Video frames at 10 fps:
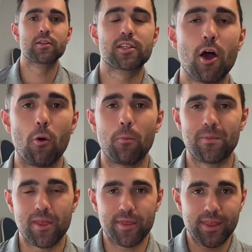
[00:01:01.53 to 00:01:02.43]
So
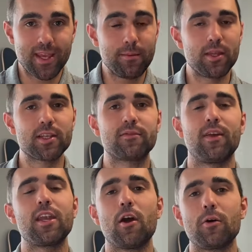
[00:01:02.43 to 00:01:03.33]
the theme of this
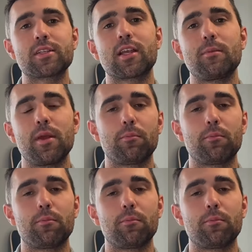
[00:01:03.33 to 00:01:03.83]
video is going to be